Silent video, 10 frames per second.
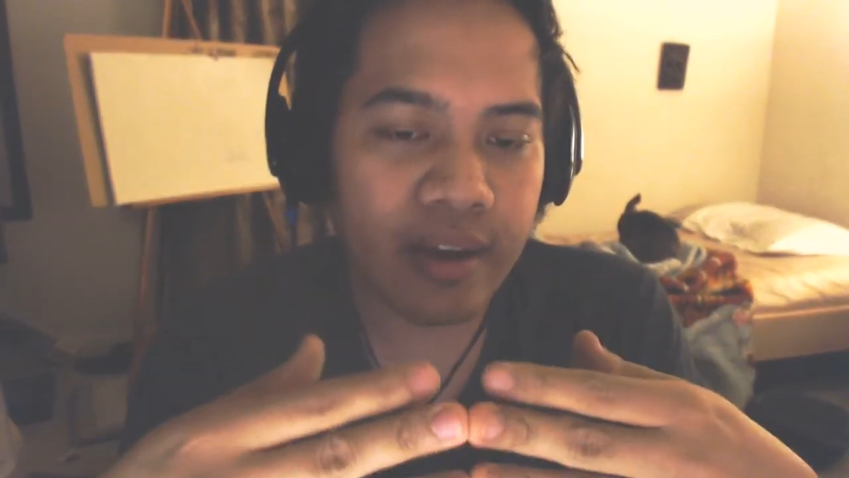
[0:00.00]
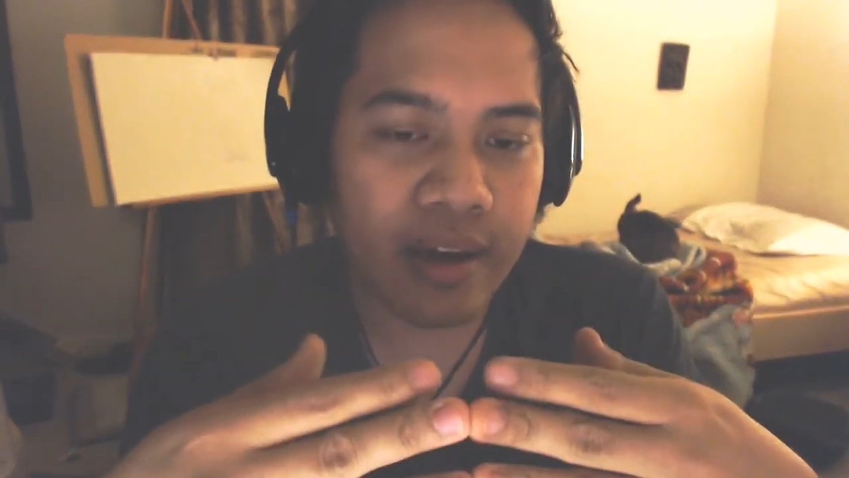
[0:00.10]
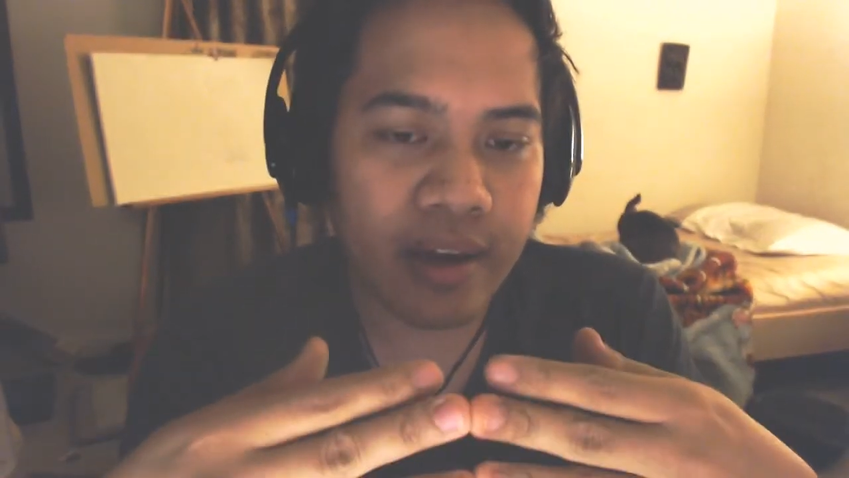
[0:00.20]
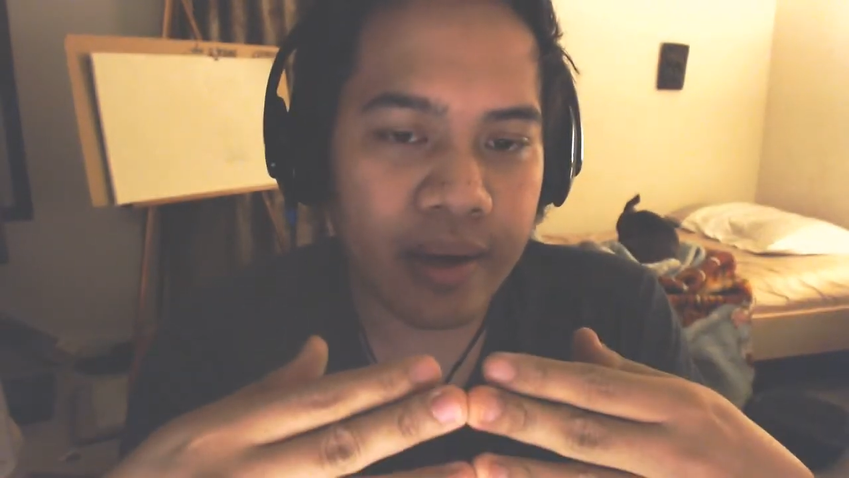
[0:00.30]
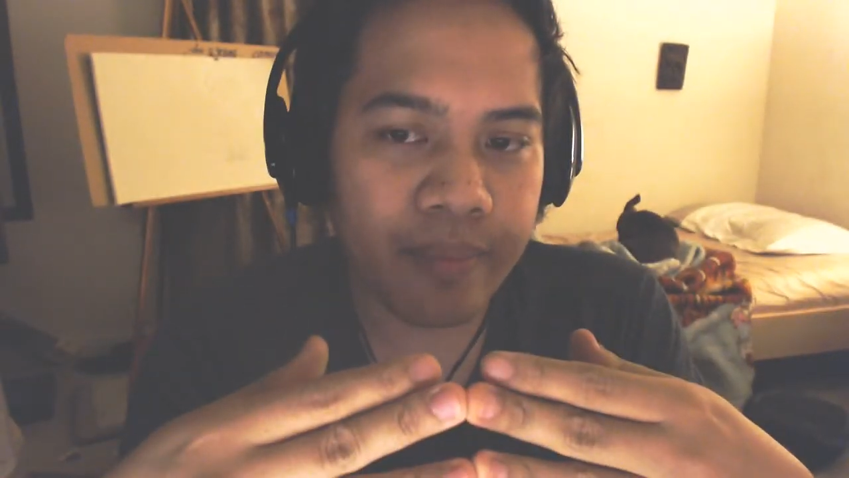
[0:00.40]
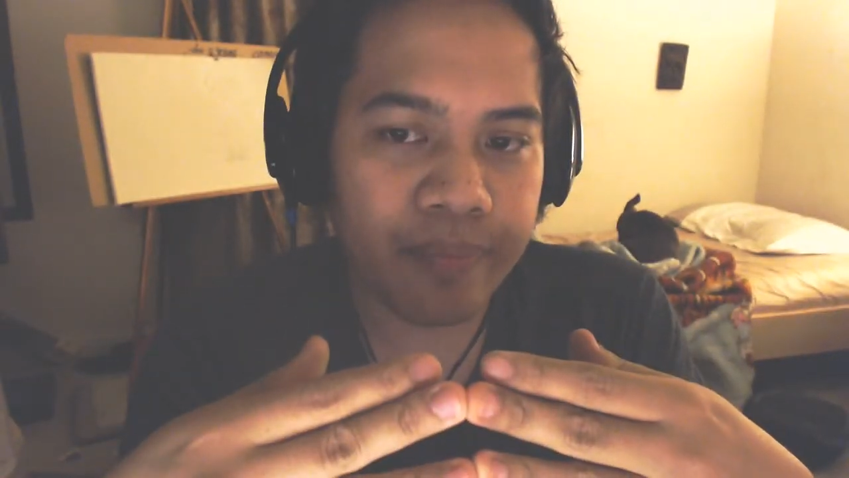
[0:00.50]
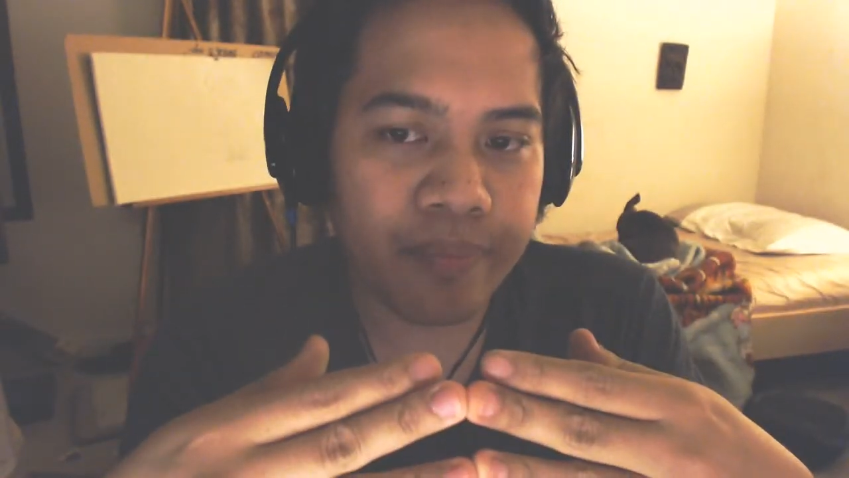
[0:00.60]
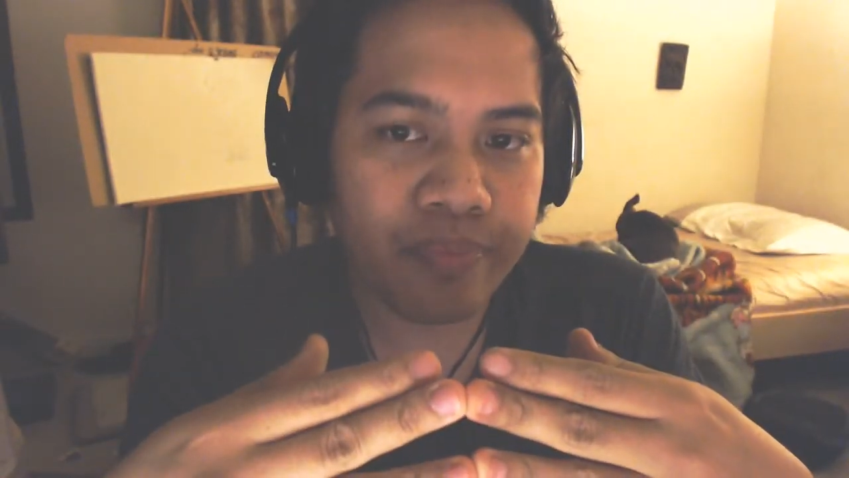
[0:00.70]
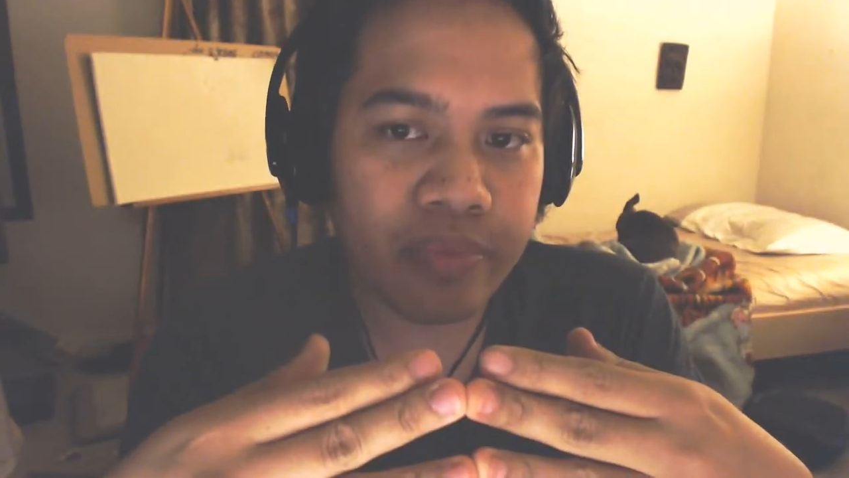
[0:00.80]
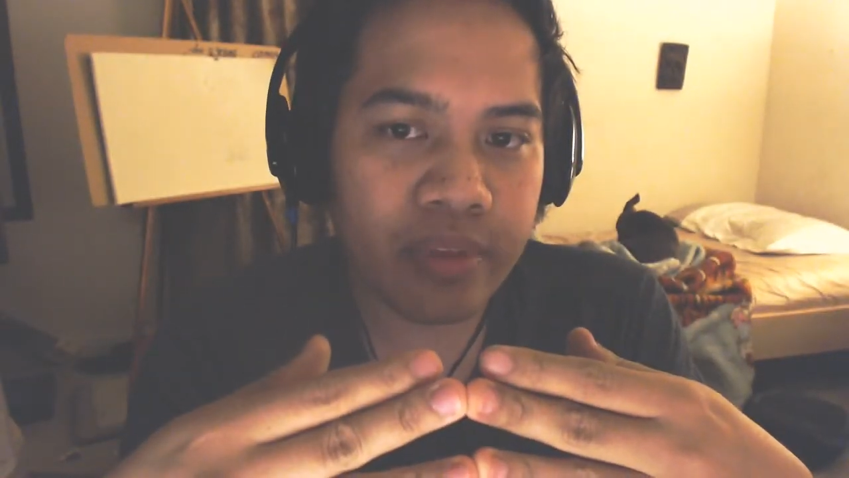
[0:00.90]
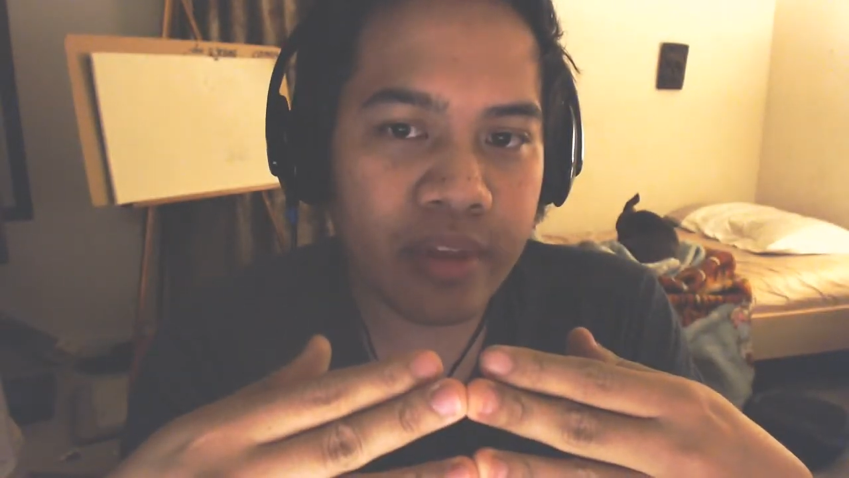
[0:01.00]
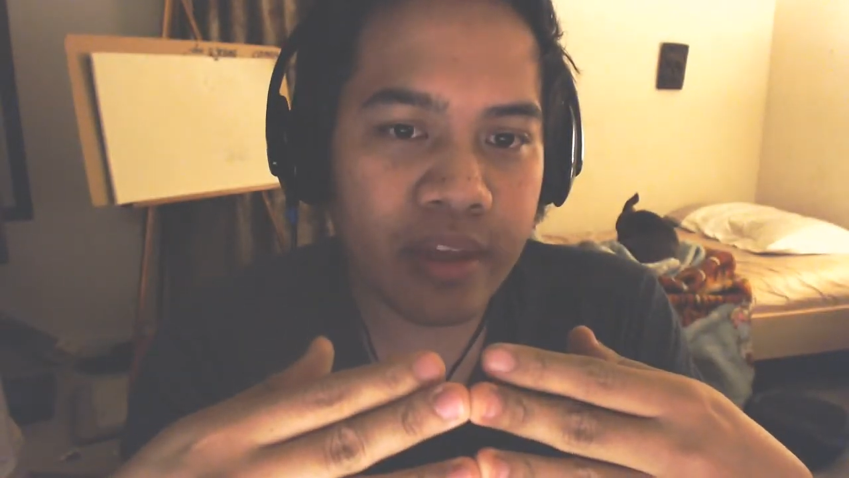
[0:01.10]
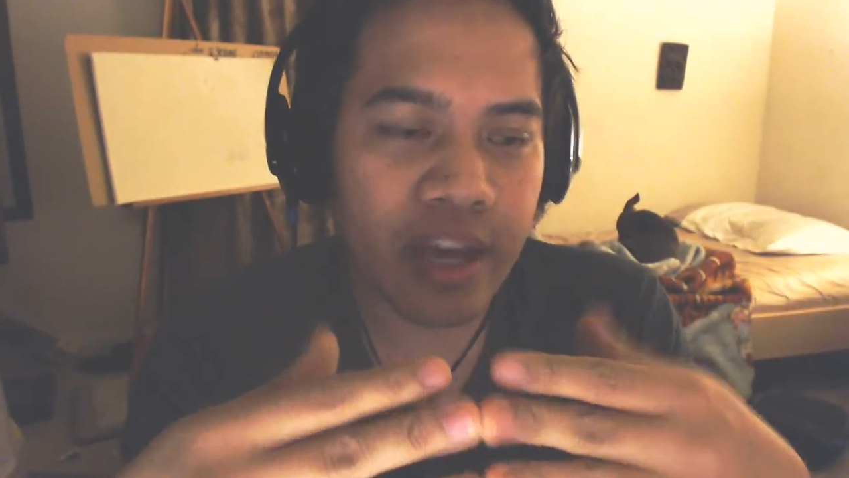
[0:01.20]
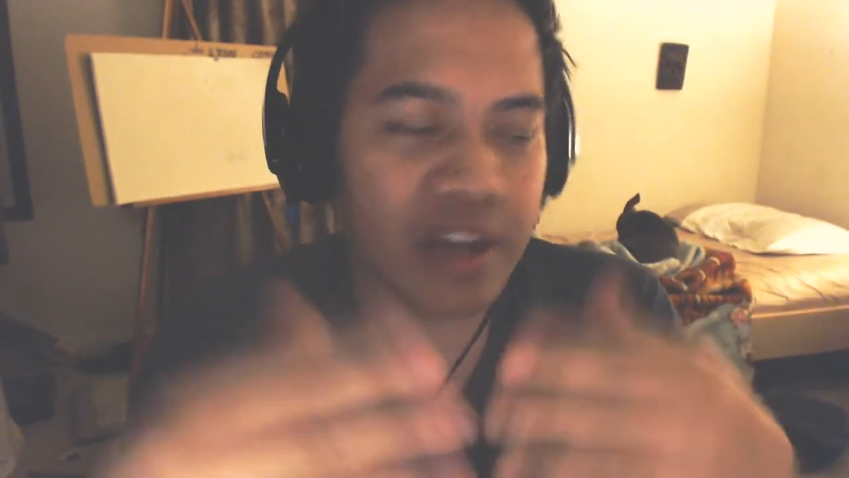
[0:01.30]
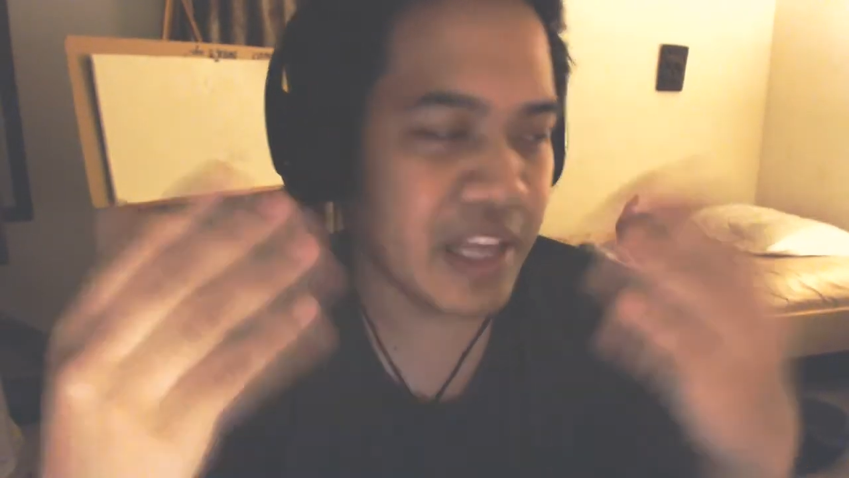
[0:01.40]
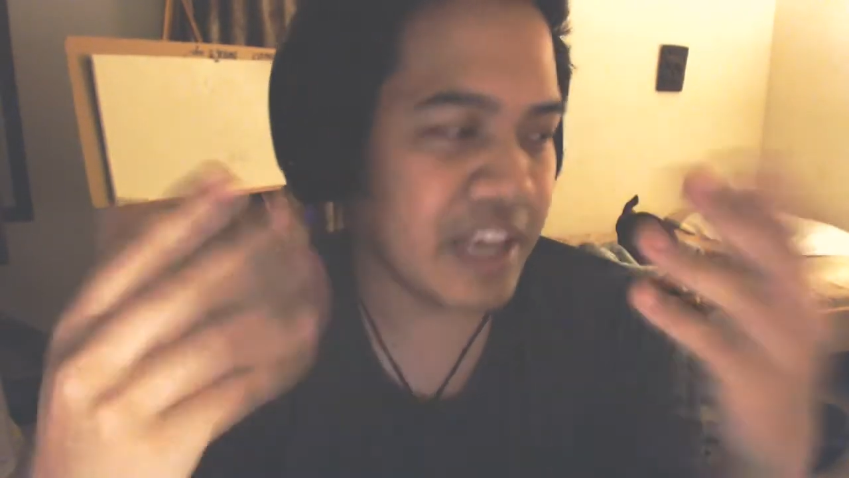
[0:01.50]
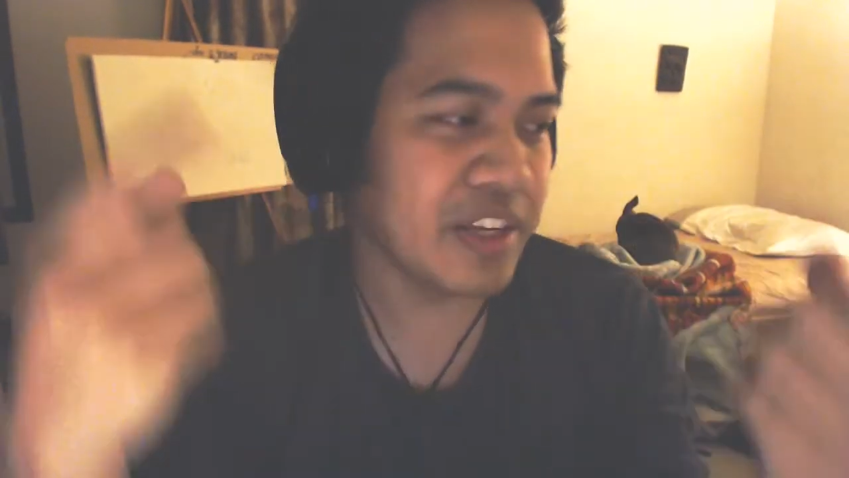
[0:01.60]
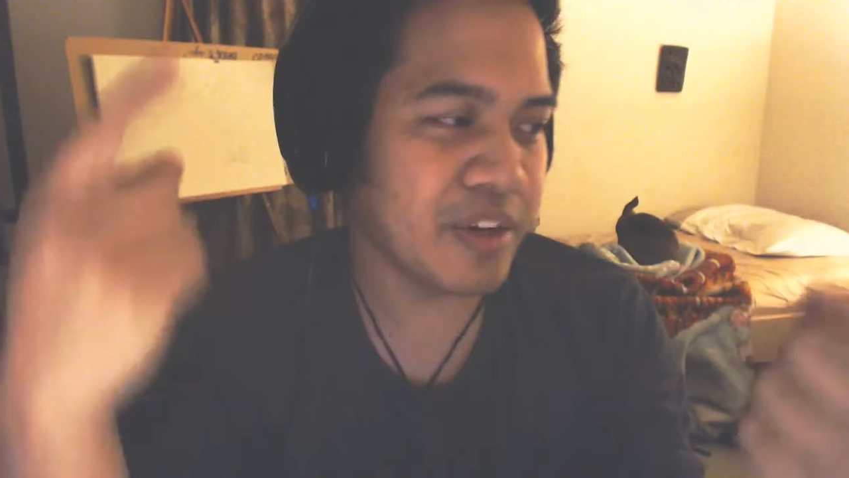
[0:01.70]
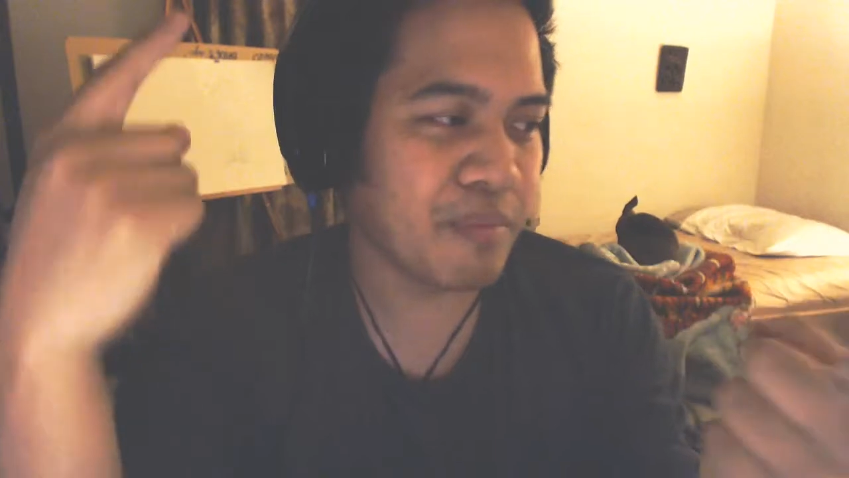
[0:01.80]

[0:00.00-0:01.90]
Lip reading: a clank,